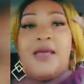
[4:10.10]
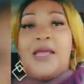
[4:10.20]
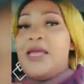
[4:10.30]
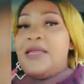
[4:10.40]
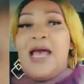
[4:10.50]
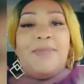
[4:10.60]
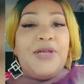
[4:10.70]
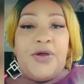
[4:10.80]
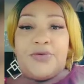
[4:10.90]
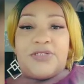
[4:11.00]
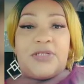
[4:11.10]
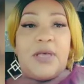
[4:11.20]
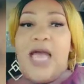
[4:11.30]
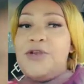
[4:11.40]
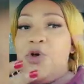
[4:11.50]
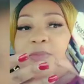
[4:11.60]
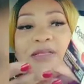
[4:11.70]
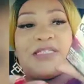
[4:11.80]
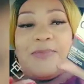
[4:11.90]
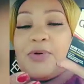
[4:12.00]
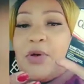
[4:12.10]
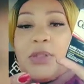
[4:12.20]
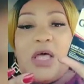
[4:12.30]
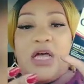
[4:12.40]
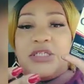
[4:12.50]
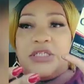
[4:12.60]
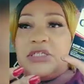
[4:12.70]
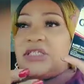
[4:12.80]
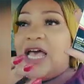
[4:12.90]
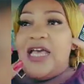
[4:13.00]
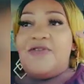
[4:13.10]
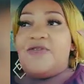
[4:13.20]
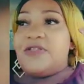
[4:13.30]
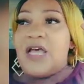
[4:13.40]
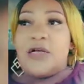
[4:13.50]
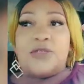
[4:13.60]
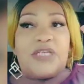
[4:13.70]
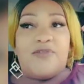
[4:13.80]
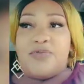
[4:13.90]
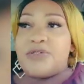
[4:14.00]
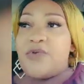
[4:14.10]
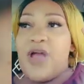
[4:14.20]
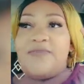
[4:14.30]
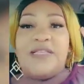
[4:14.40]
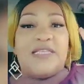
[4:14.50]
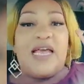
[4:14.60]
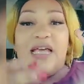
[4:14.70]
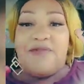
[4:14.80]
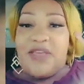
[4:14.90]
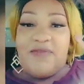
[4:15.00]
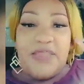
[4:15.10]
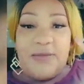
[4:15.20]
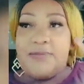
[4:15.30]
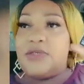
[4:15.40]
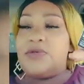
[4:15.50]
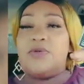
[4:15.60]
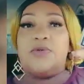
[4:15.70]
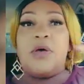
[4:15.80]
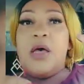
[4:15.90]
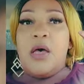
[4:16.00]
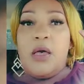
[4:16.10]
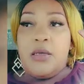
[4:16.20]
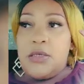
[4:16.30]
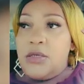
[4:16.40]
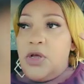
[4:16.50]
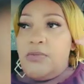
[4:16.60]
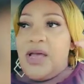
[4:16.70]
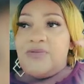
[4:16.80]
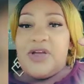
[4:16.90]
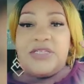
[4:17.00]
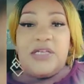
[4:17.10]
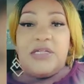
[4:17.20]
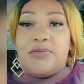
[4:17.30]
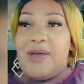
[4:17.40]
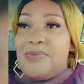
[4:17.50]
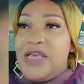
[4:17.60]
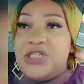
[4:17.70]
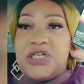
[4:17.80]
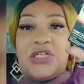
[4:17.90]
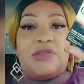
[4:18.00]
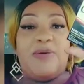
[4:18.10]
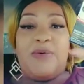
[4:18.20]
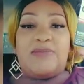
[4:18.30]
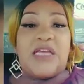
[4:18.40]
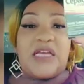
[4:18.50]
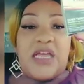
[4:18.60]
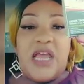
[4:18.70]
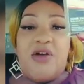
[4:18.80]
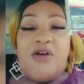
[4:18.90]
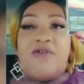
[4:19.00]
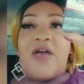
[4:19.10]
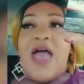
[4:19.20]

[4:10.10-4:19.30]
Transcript: And I'm a nurse. I know about Sepico lodgings. Doctors have prescribed these and I have given them to, you know, my residents, my patients, people I'm taking care of.